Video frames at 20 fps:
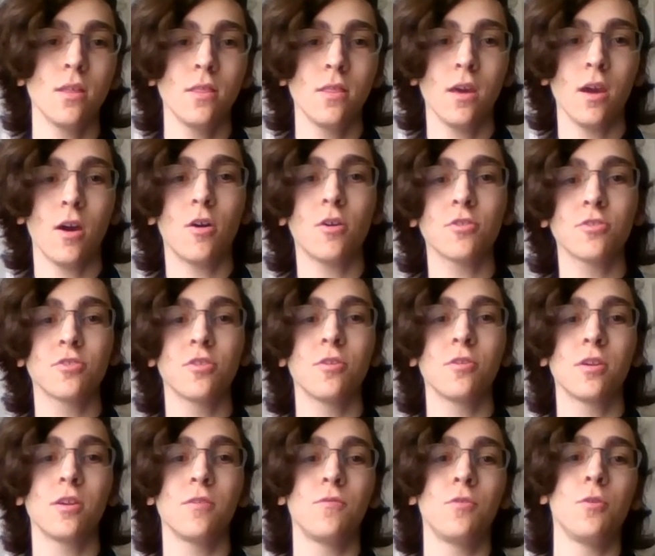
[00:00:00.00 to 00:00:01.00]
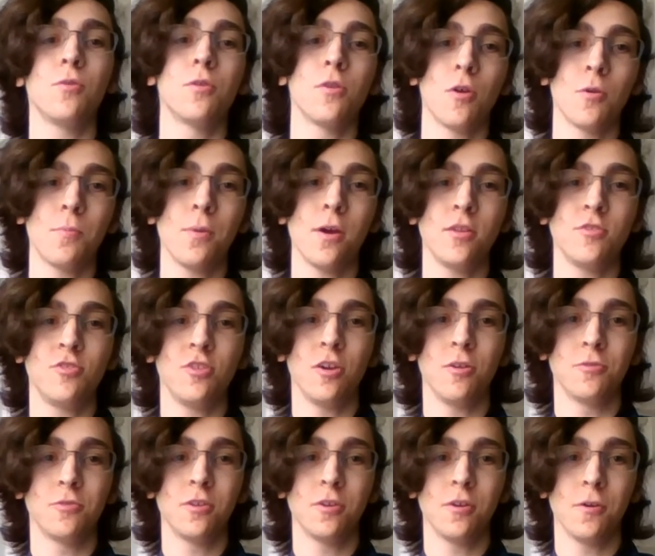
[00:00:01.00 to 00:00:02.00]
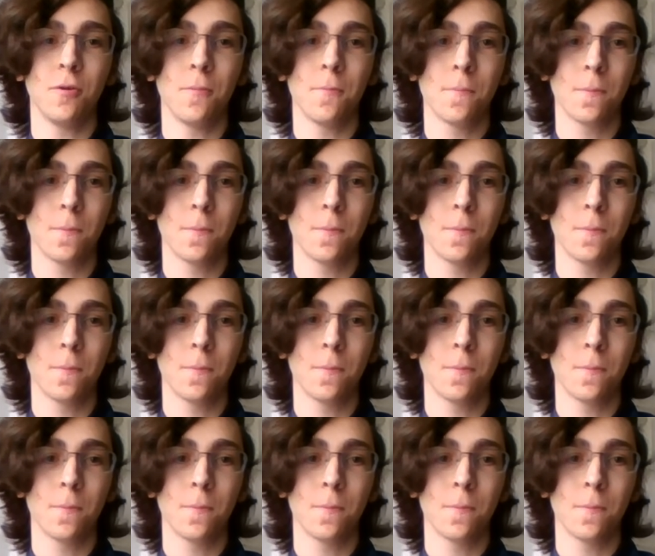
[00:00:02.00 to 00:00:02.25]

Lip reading: They also give you an arpeggio too.